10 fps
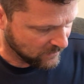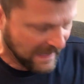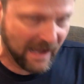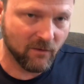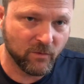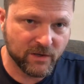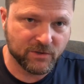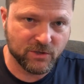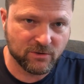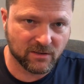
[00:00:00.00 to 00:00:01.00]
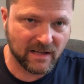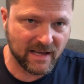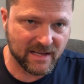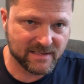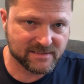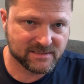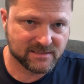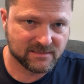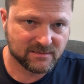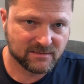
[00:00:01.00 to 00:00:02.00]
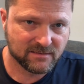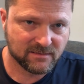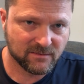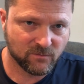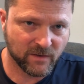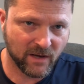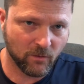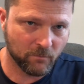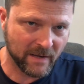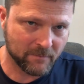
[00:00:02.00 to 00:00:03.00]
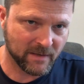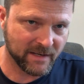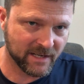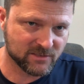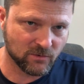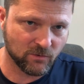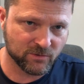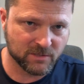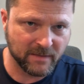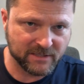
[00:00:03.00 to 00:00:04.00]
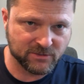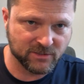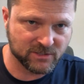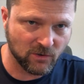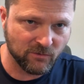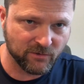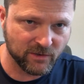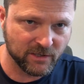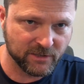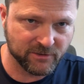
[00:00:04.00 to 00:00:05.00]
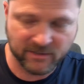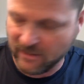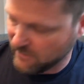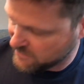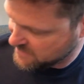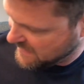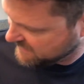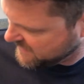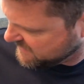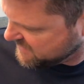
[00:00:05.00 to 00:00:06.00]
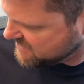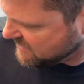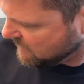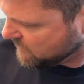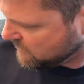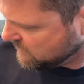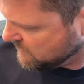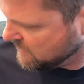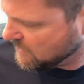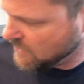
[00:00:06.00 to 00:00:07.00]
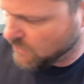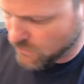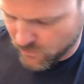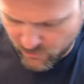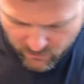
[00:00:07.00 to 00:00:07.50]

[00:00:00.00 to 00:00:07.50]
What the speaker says: I will utilize, when I make my next order, to make sure it's over $100. I think this total order